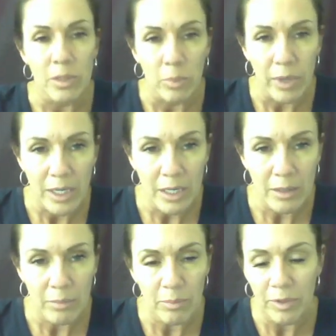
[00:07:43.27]

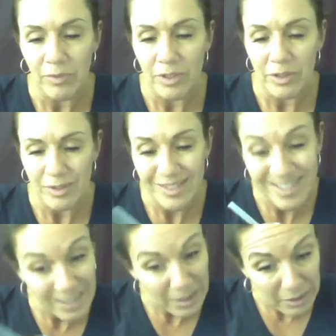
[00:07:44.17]
breaking, but if it
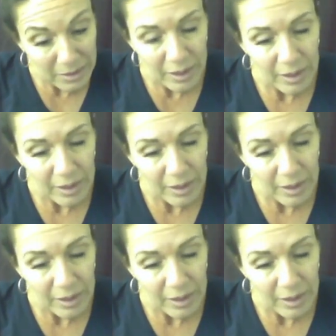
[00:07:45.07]
did,